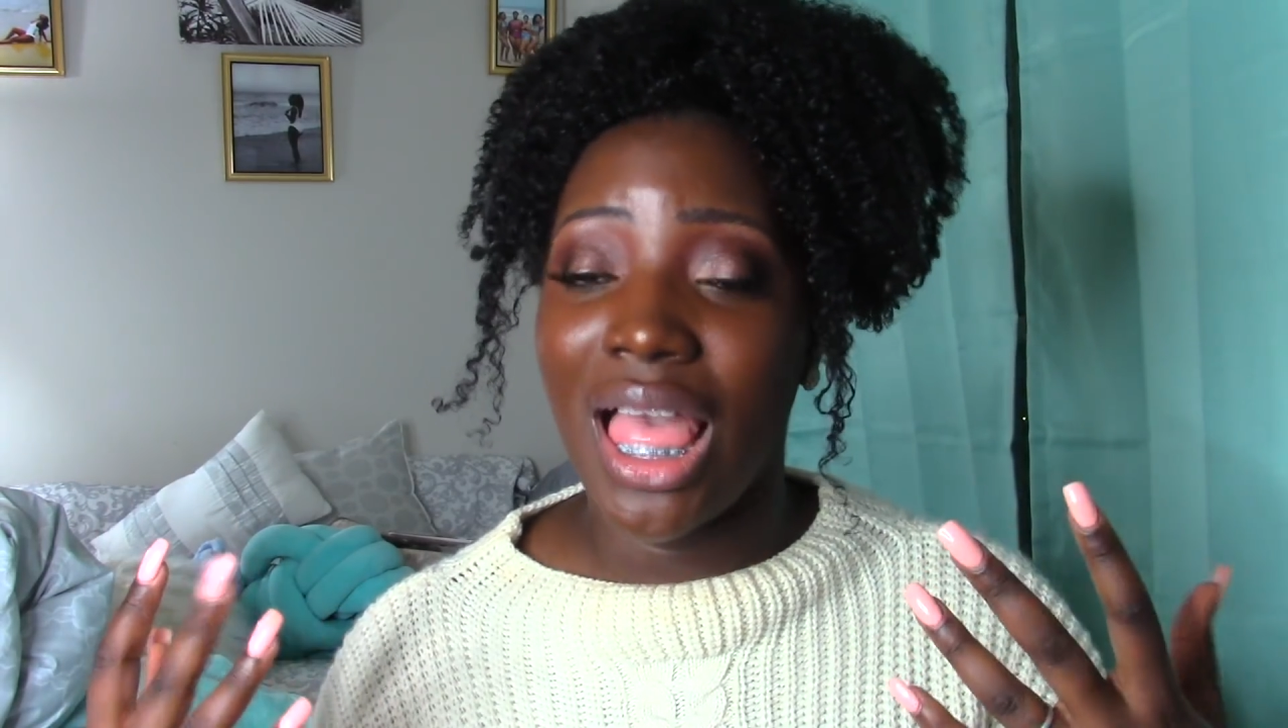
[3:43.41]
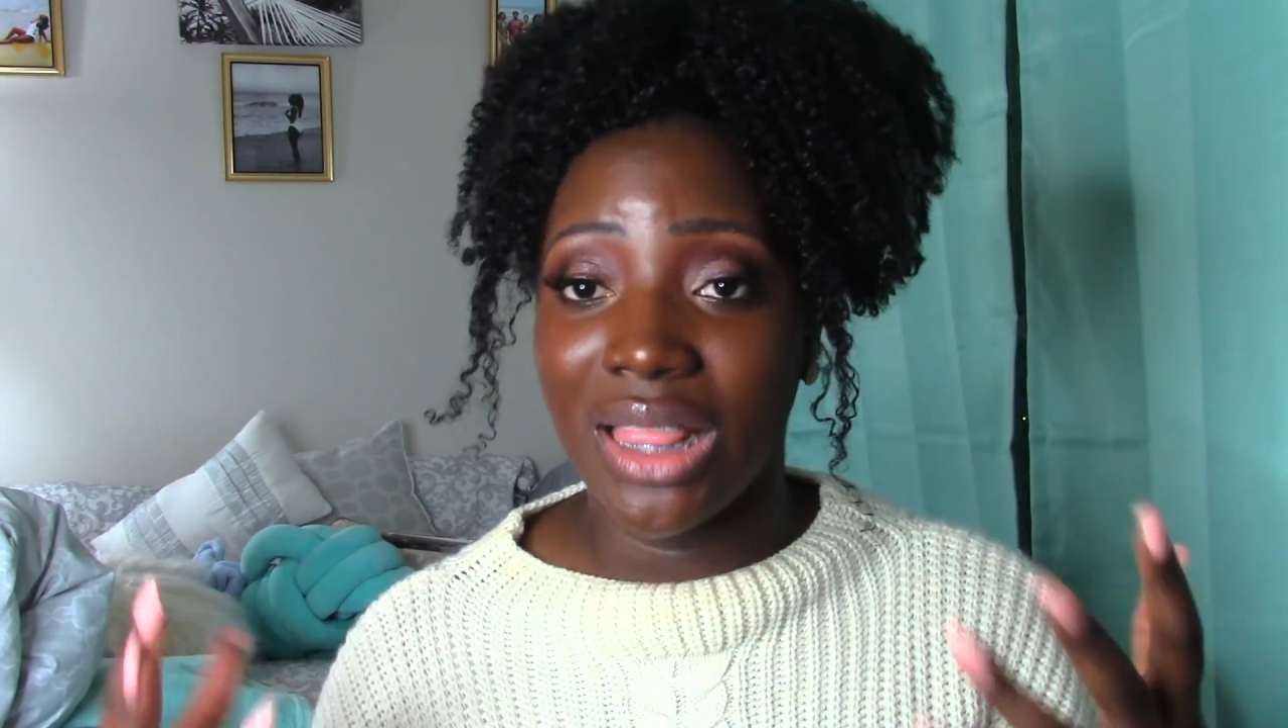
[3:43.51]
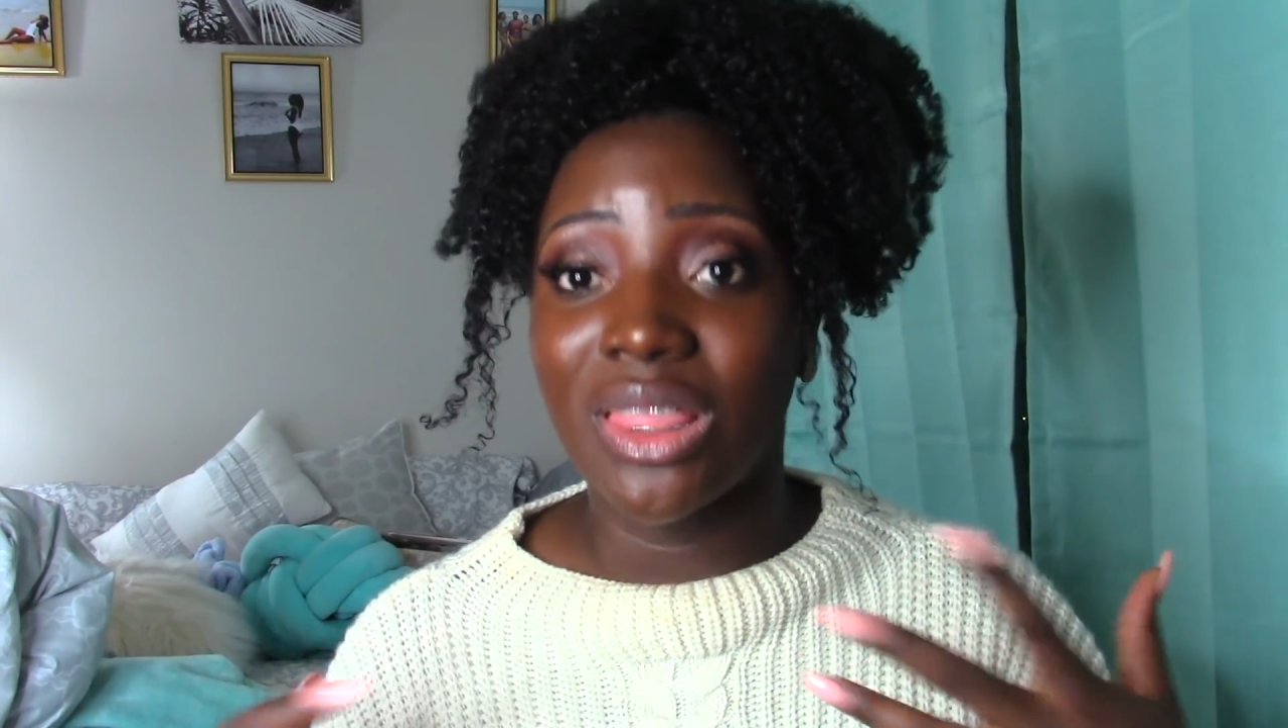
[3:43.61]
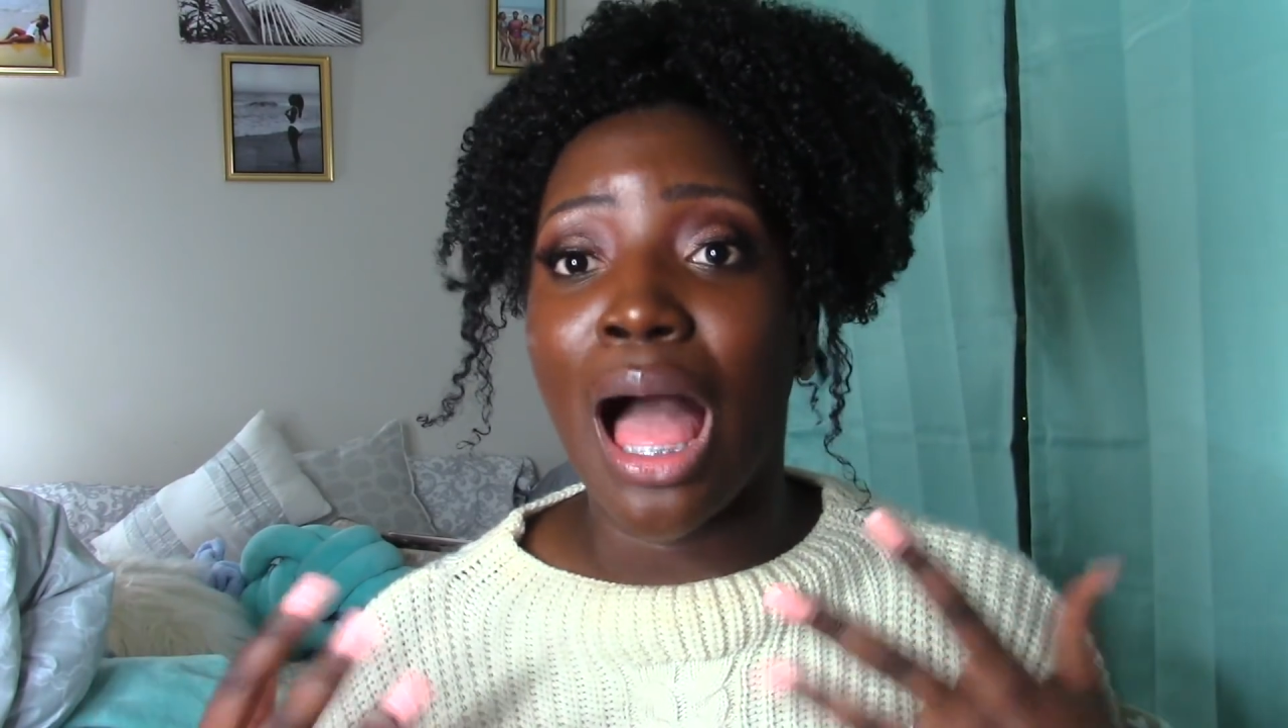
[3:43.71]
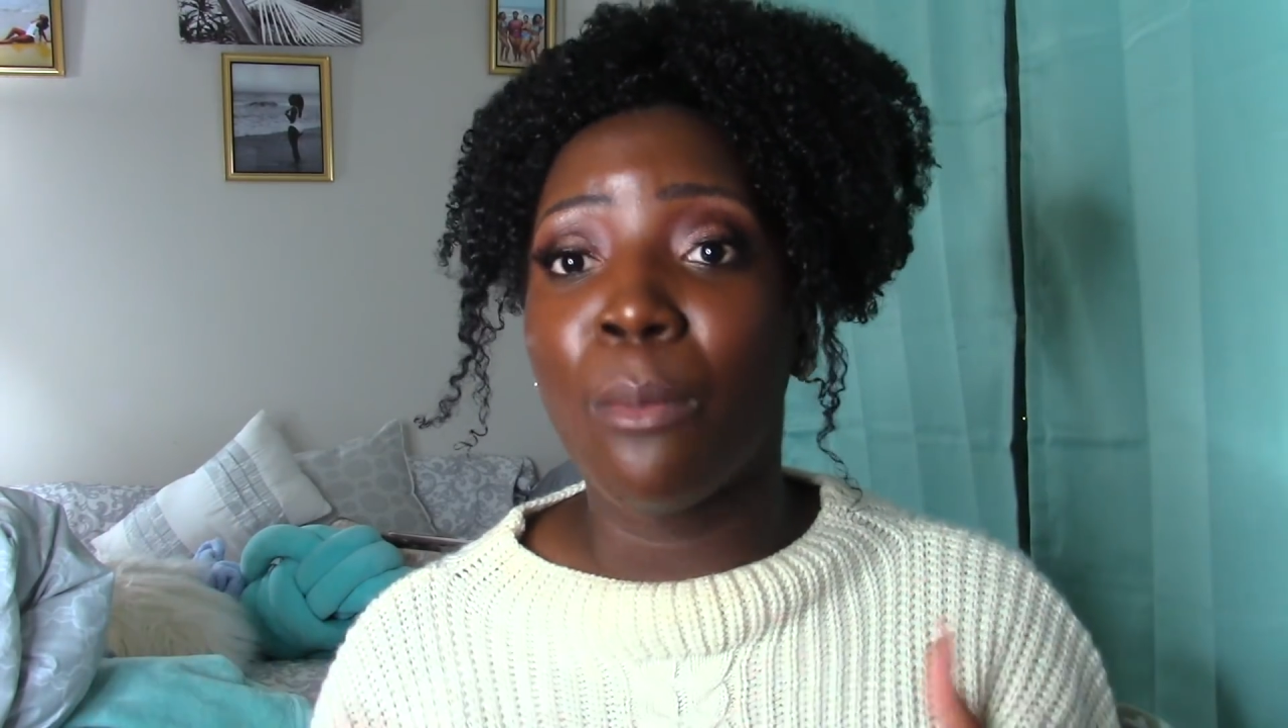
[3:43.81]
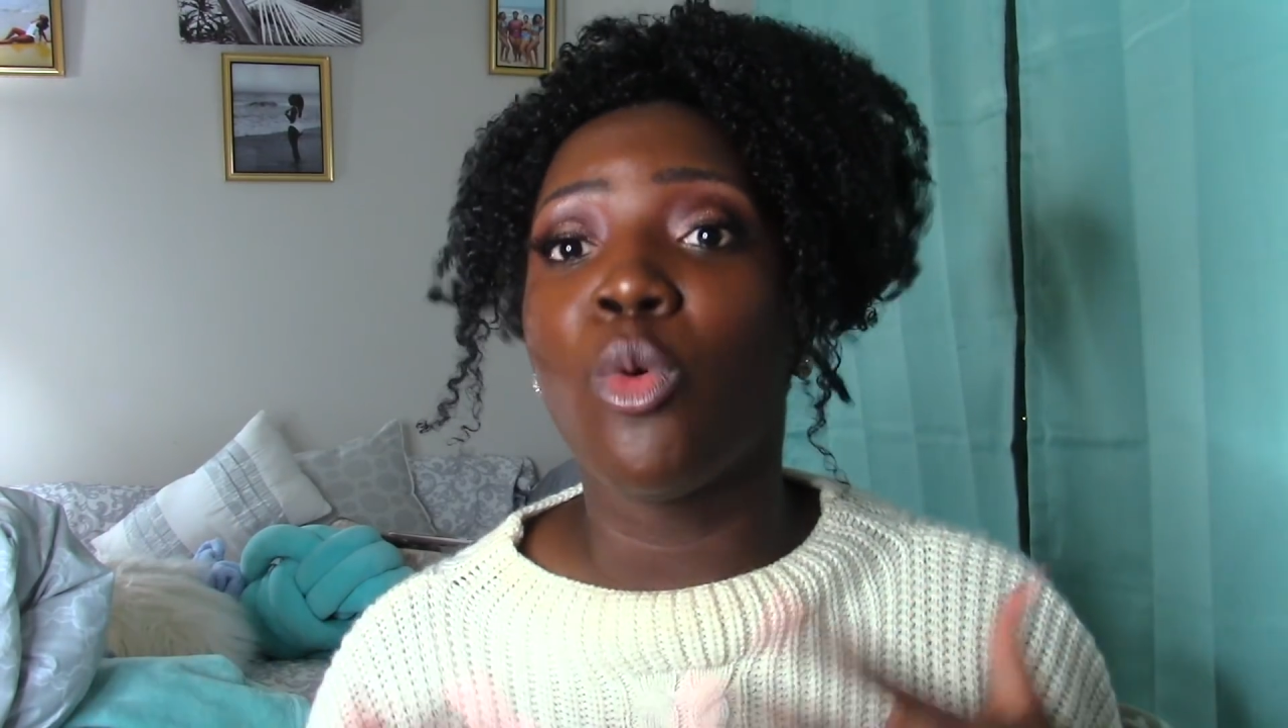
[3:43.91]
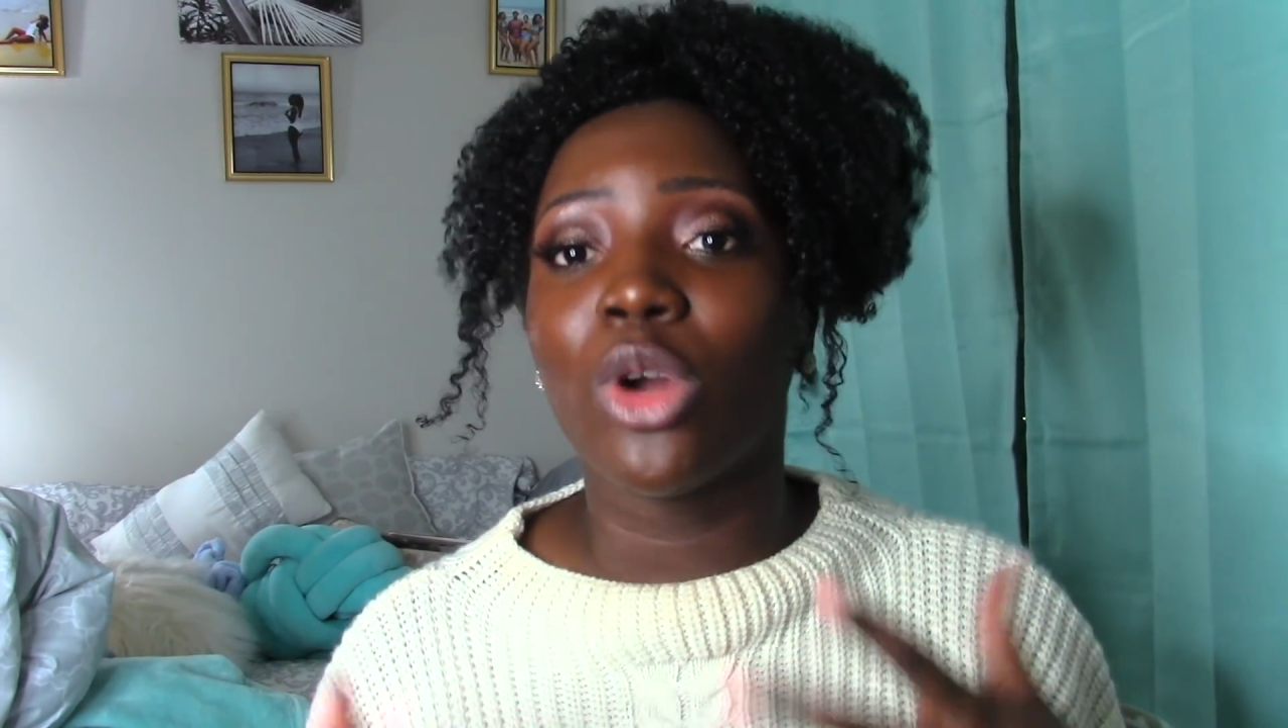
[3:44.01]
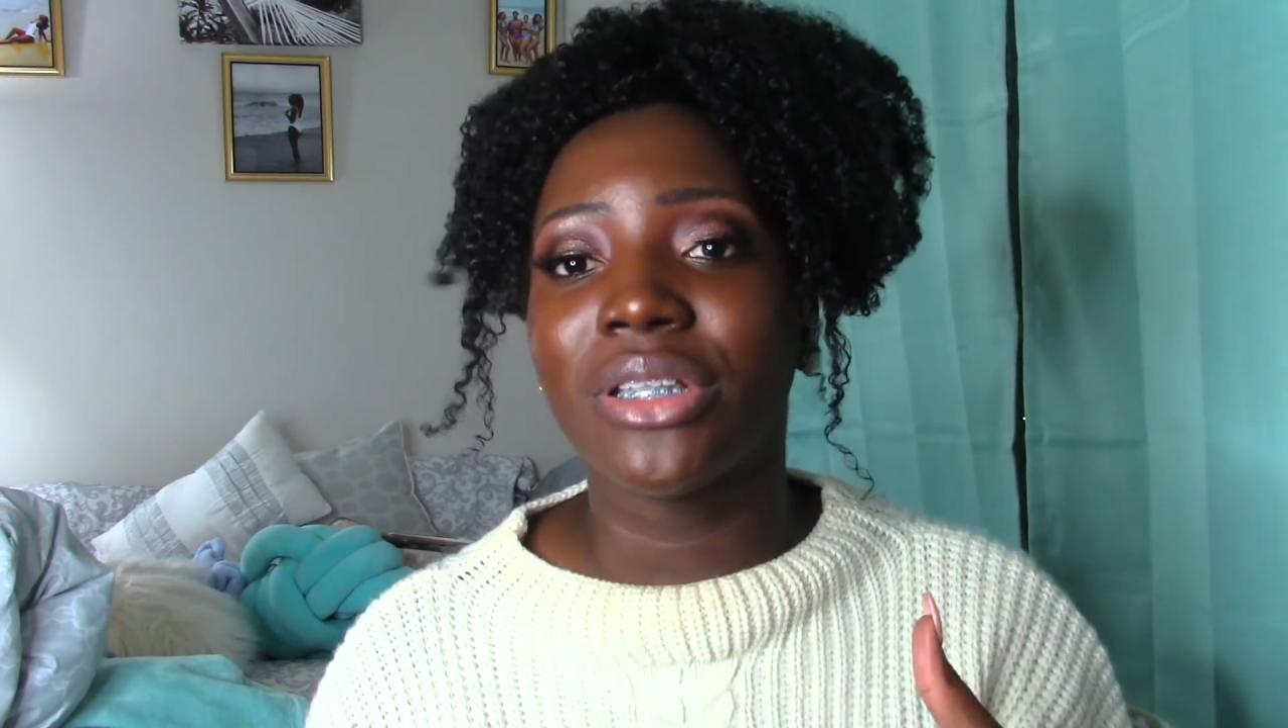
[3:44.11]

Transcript: a lot more